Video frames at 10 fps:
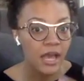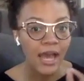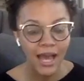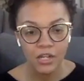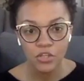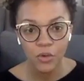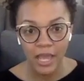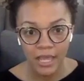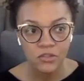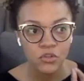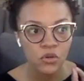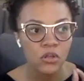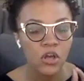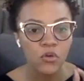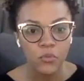How do you
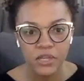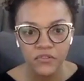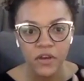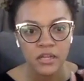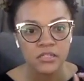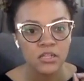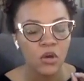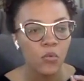handle refunds?